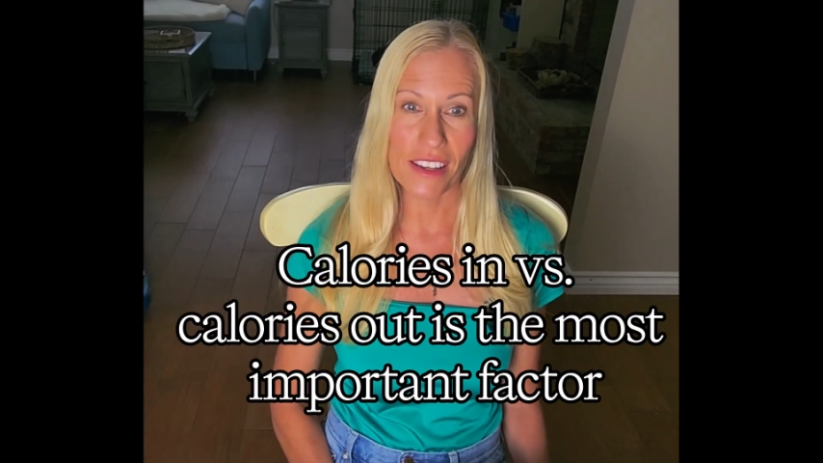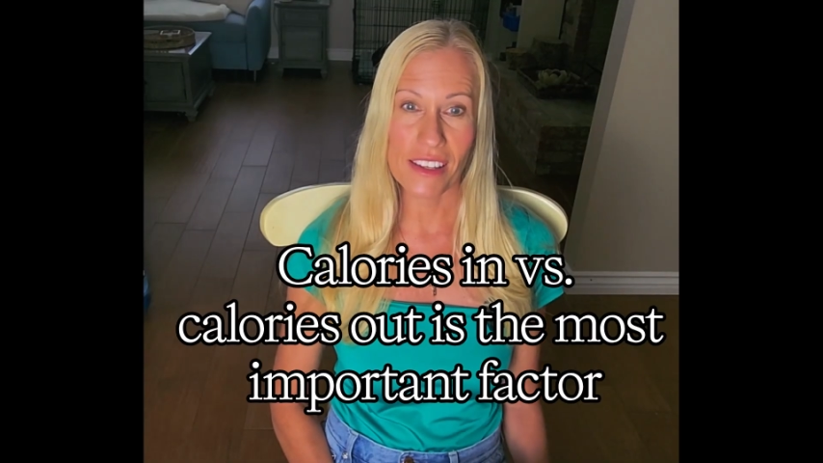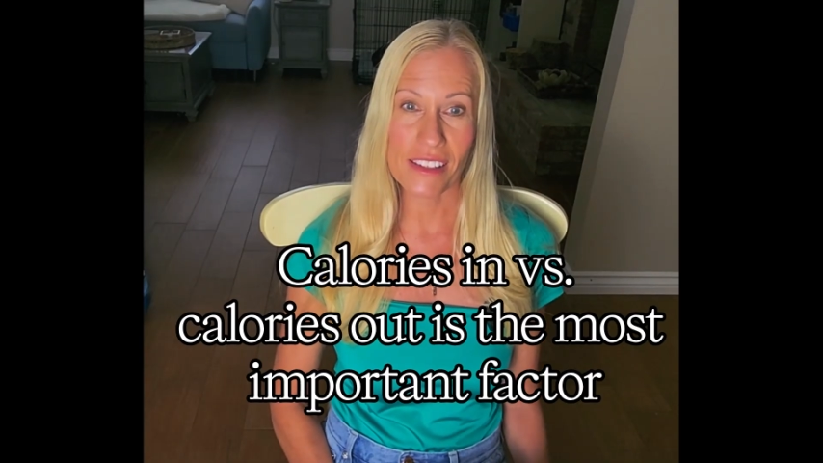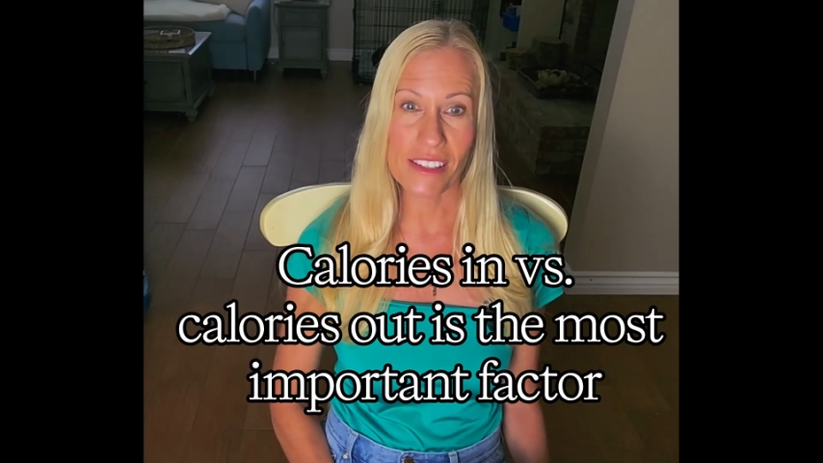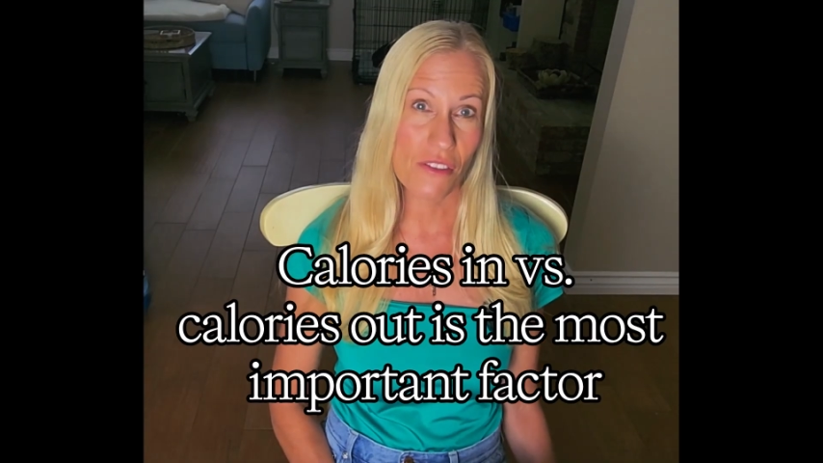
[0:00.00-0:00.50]

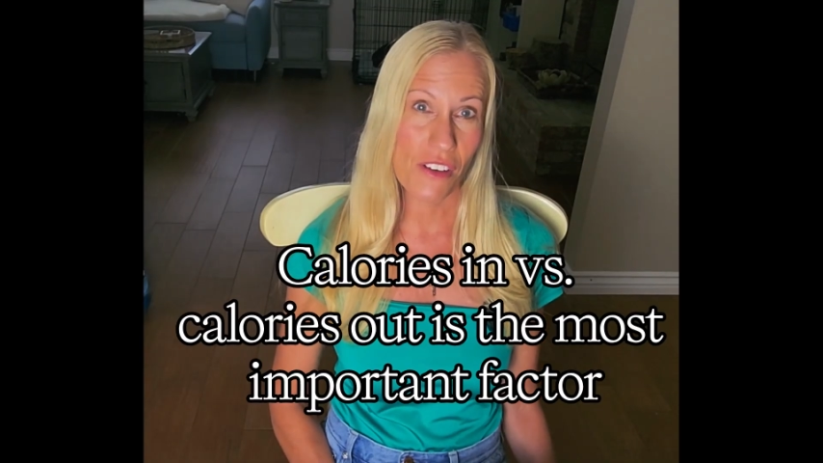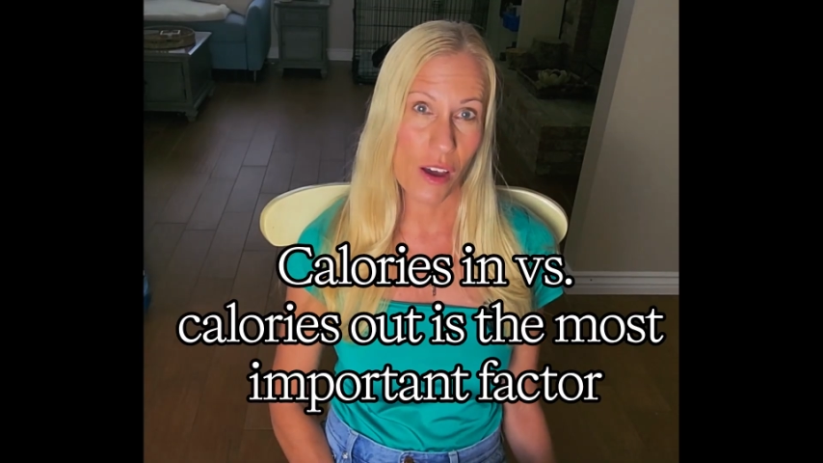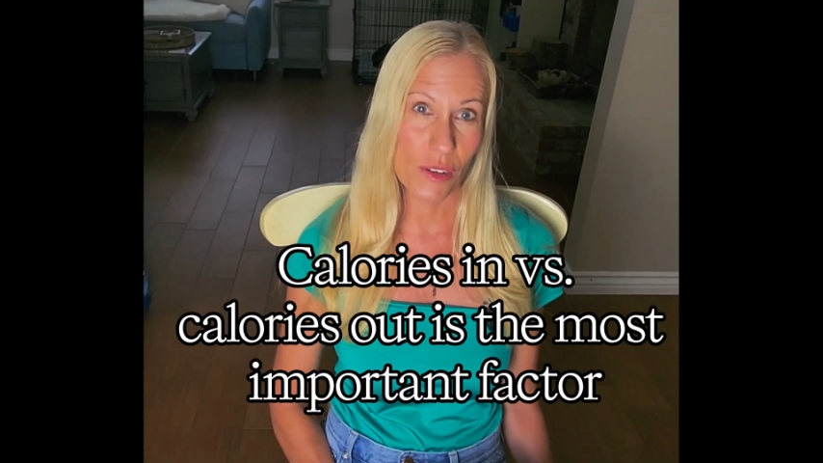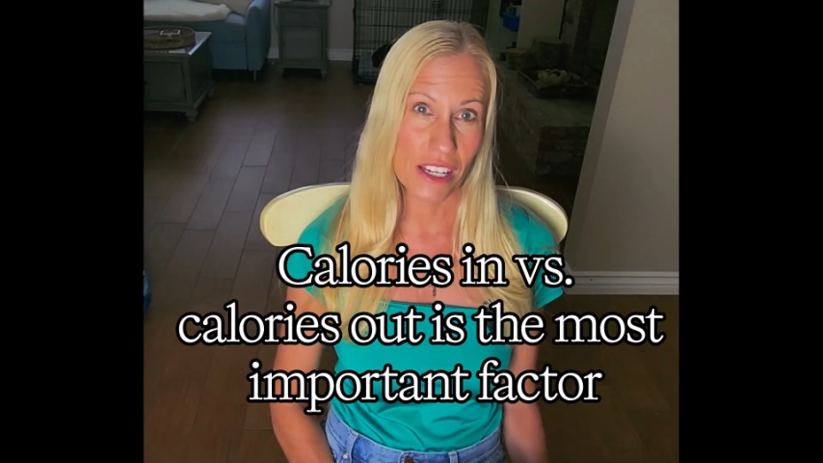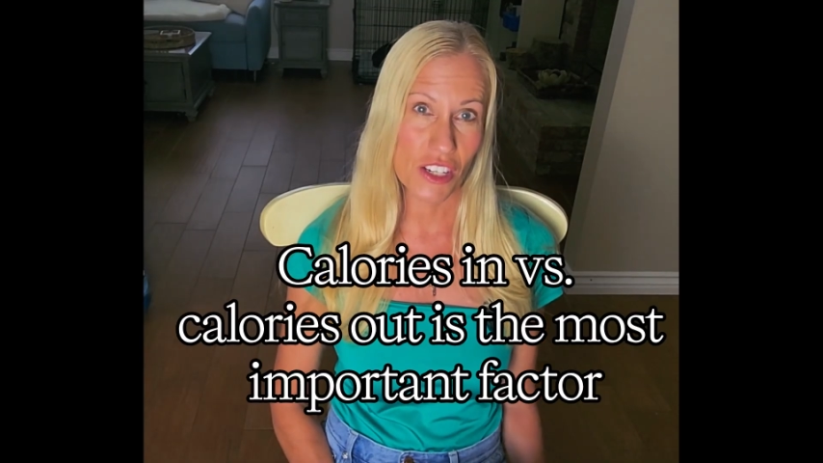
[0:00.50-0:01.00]
is the
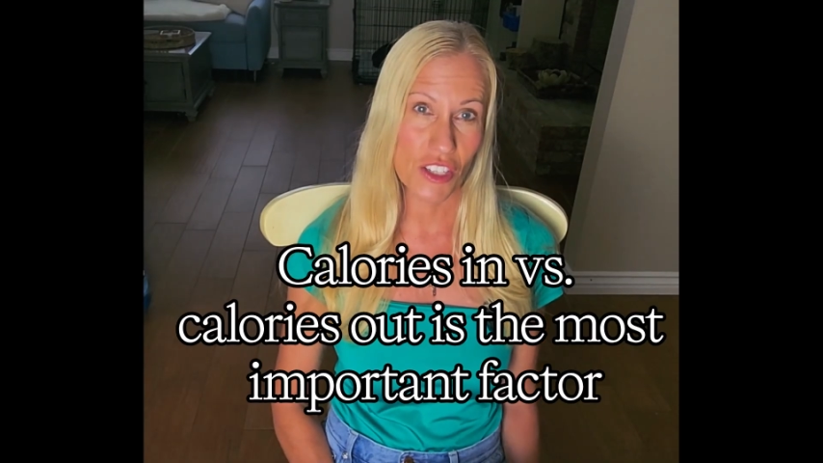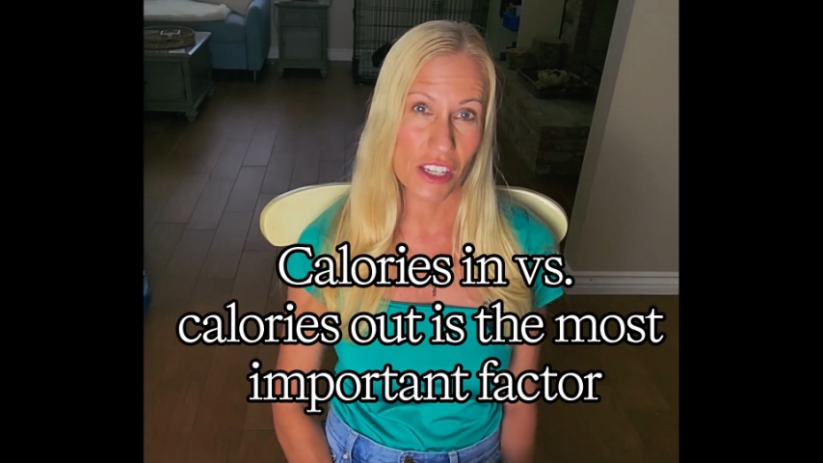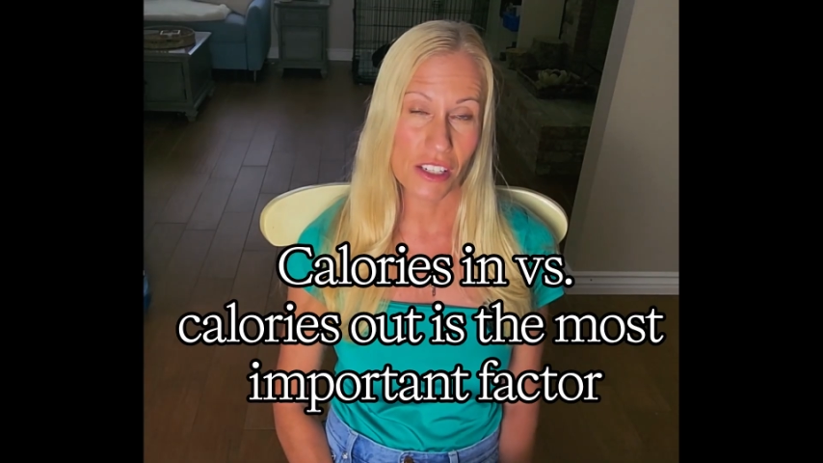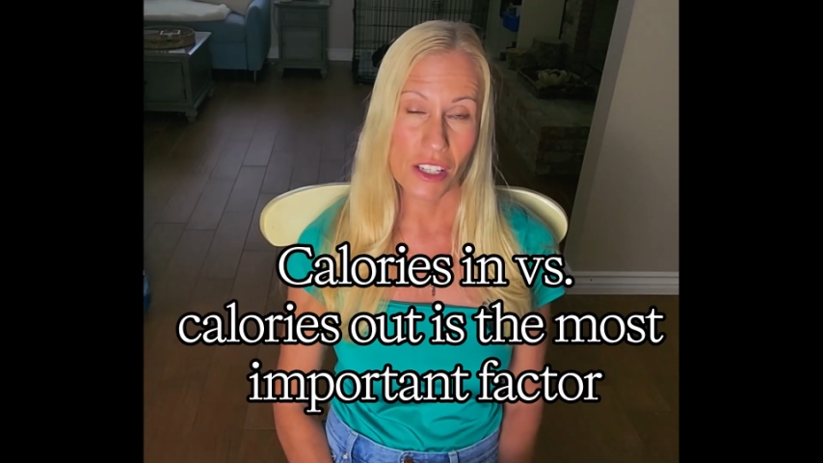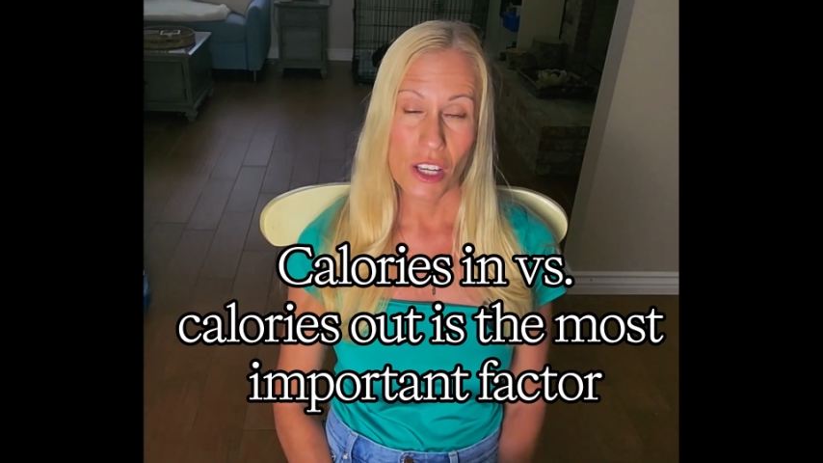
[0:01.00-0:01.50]

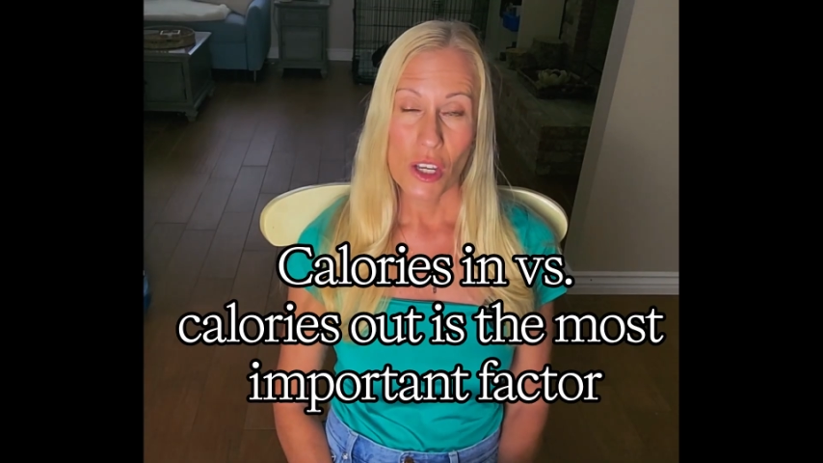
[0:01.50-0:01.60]
foundation.